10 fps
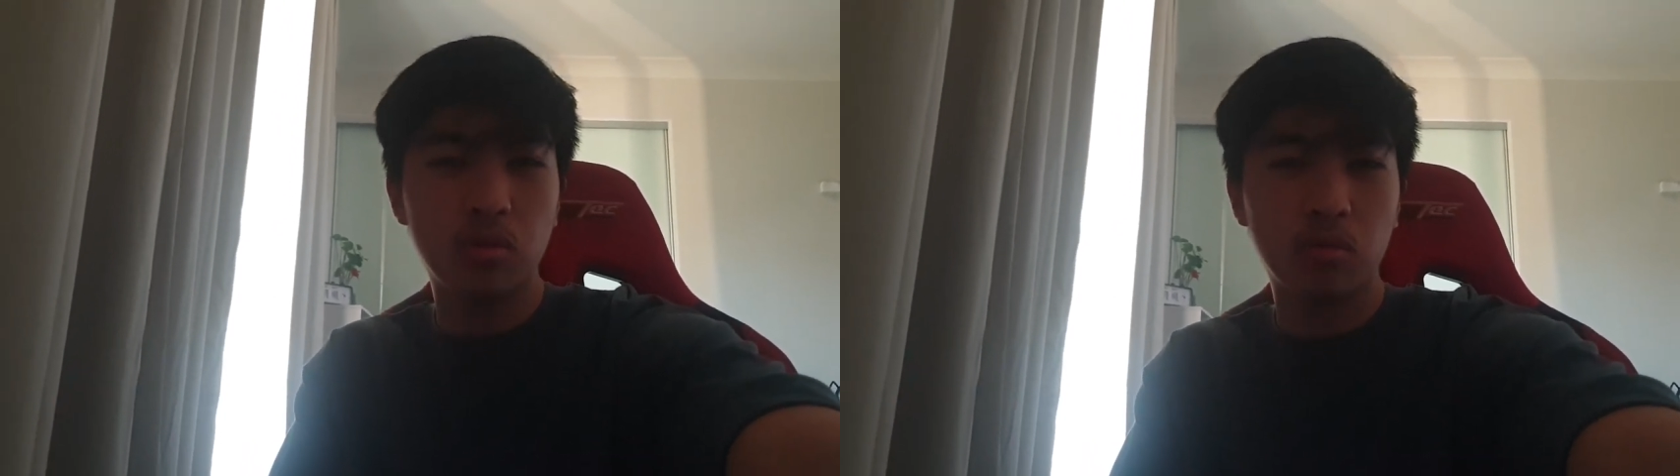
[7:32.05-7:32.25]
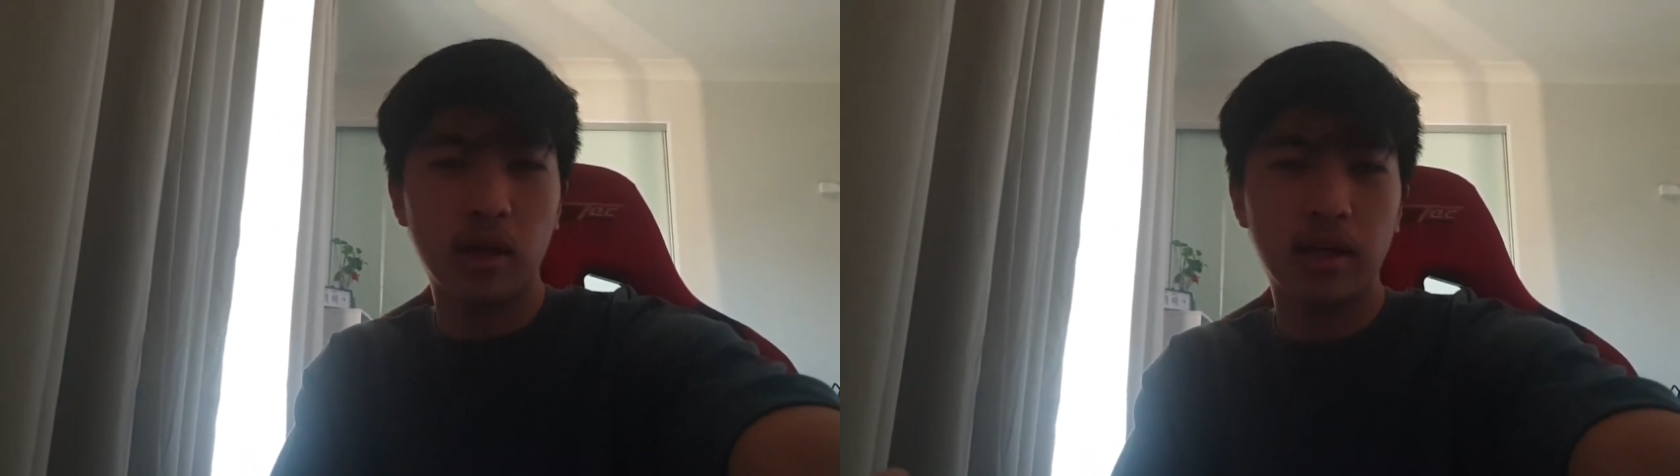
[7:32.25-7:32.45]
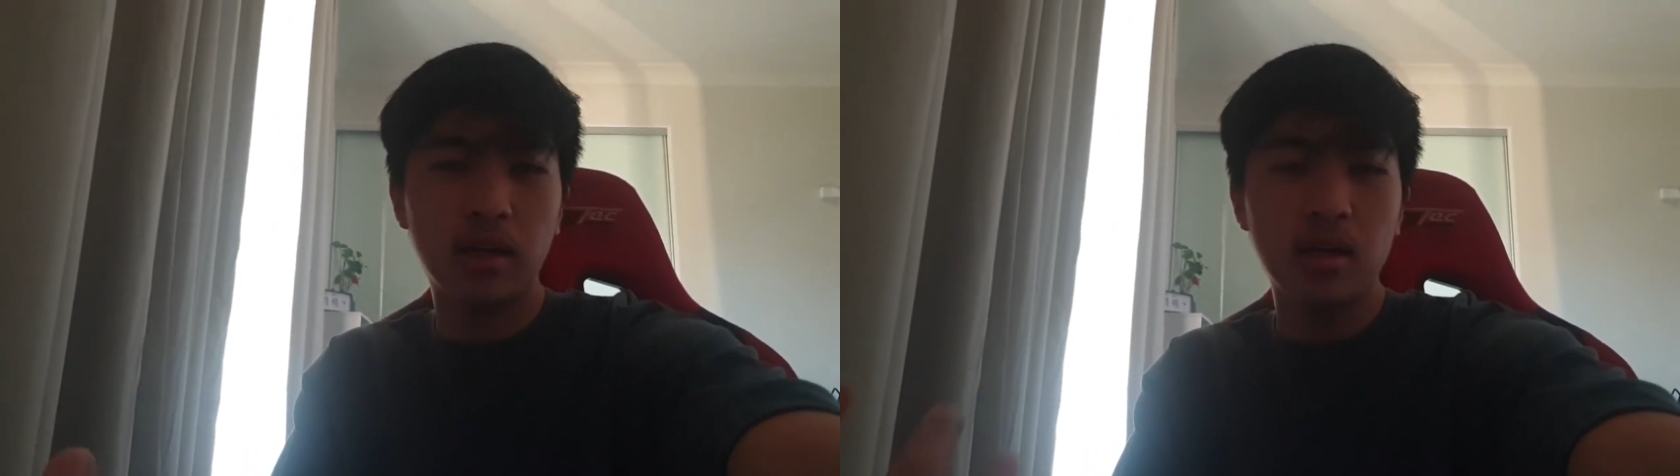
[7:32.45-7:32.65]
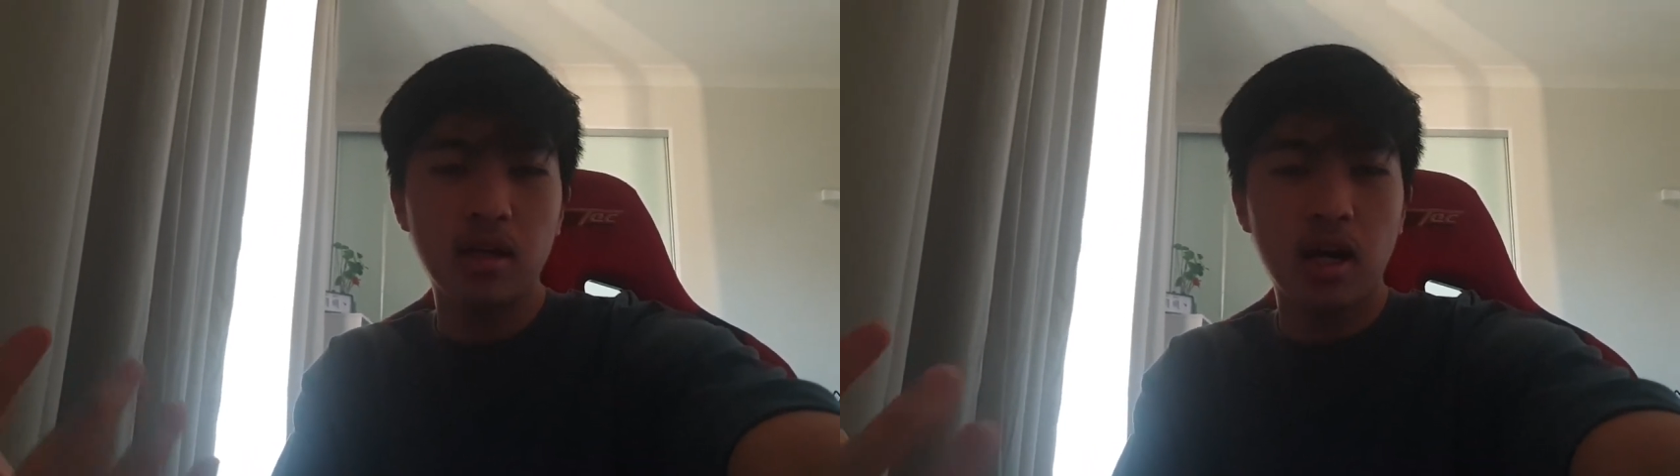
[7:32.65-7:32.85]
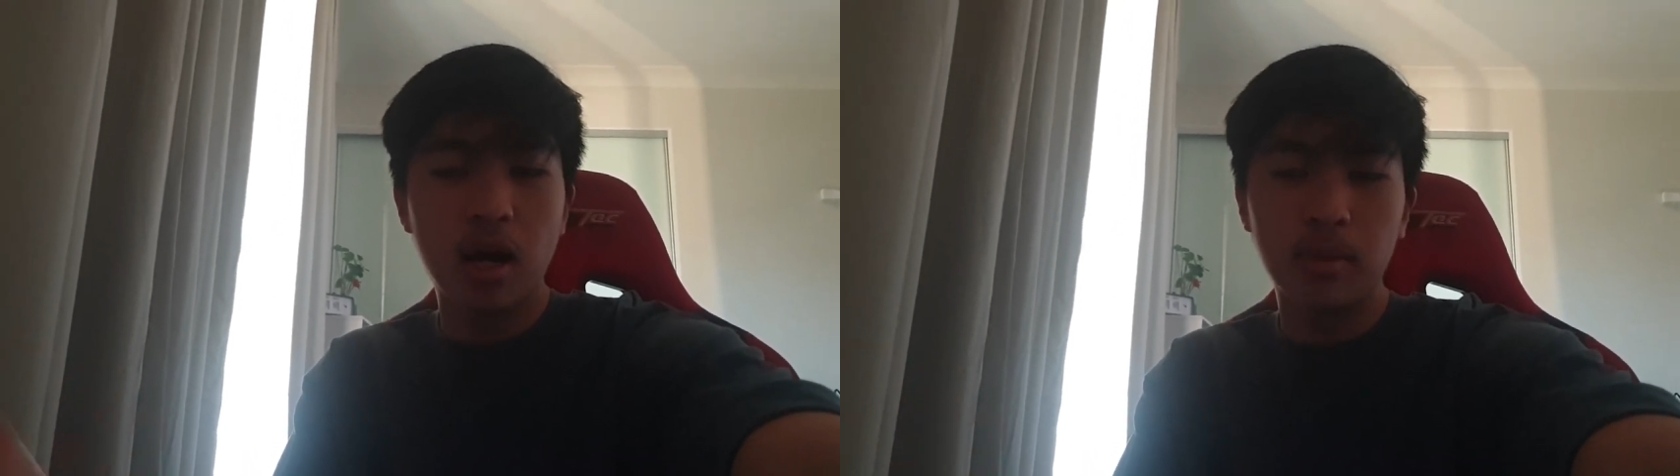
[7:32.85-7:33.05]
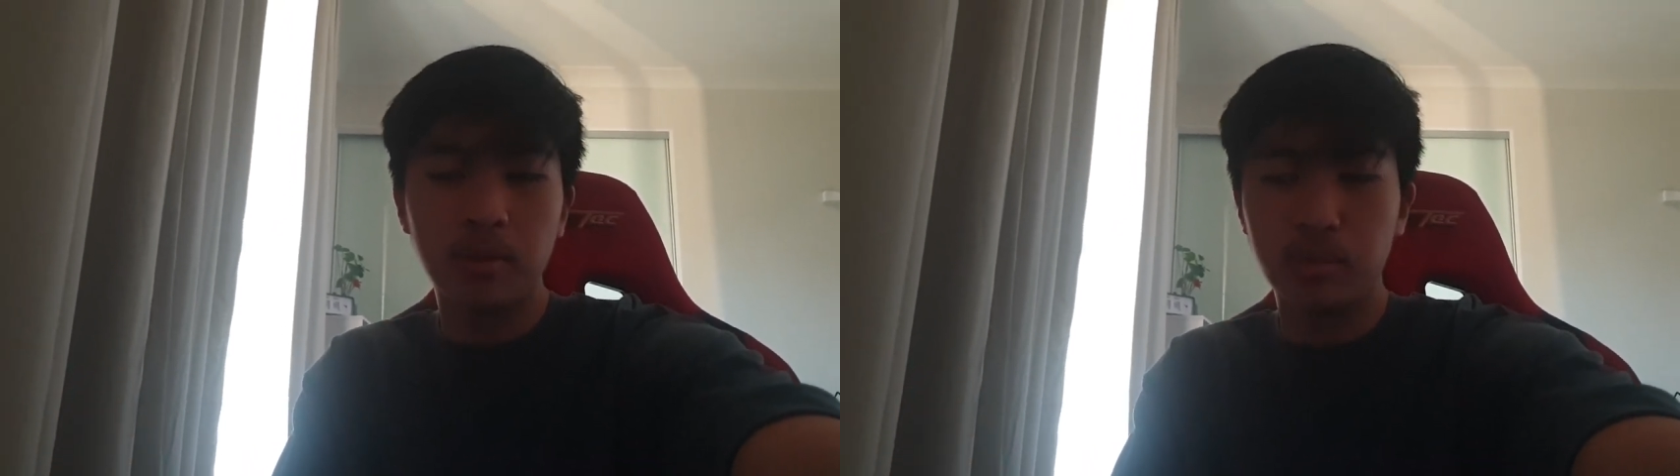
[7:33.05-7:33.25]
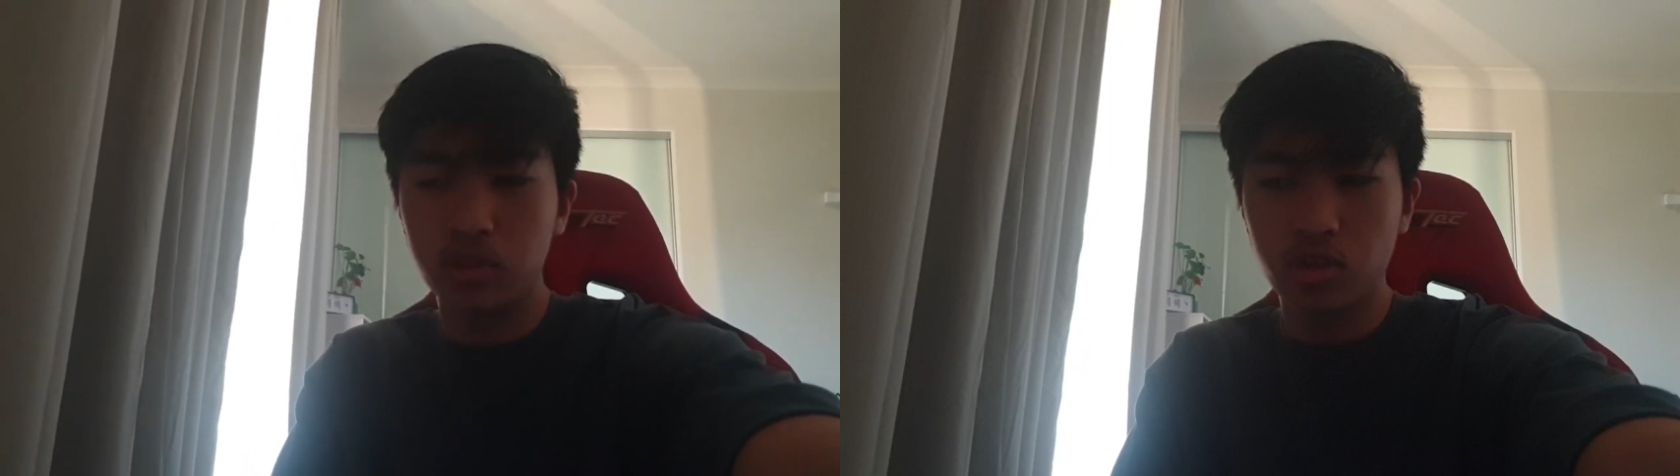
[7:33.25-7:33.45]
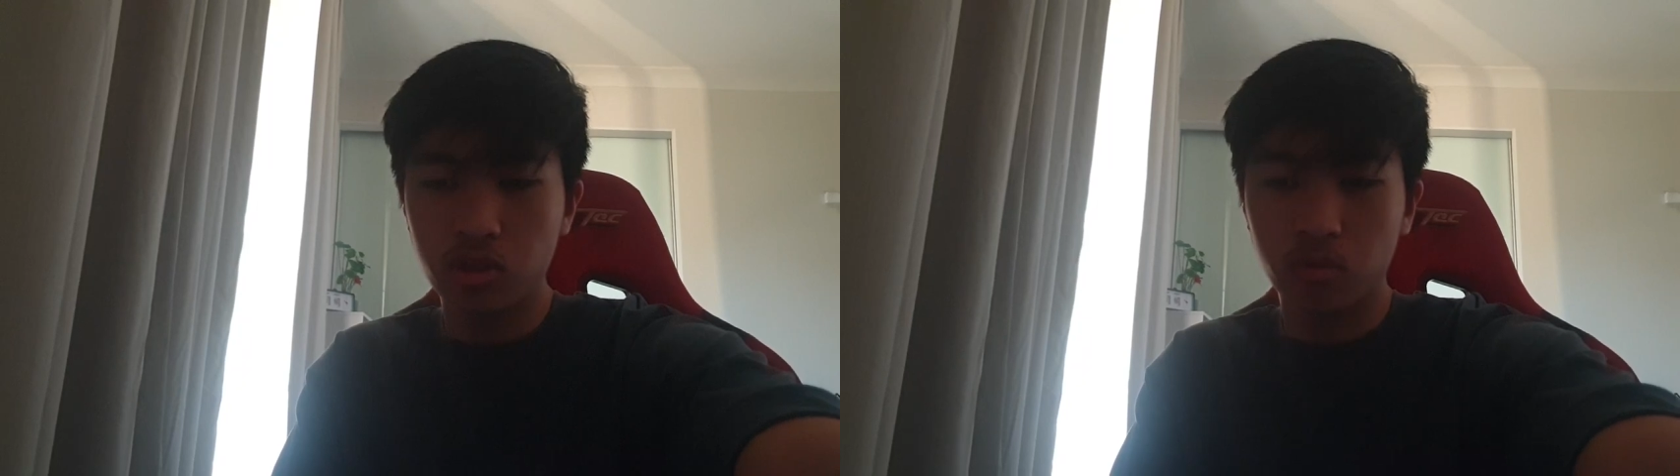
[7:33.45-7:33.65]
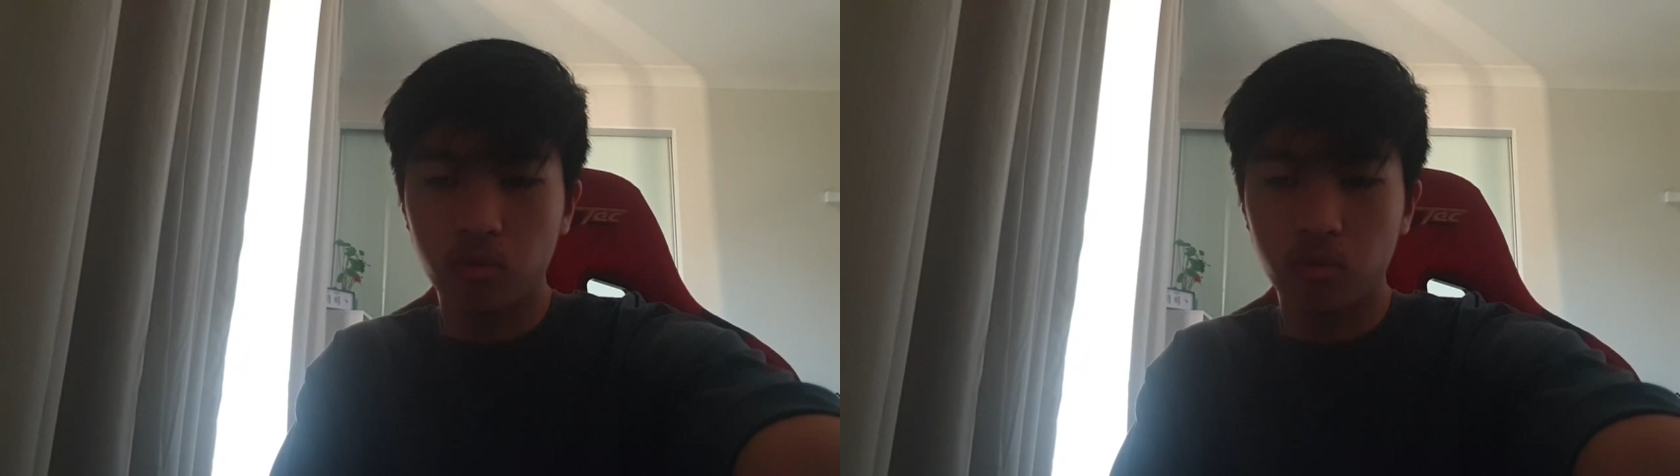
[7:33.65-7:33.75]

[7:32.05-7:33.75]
when I'm in a position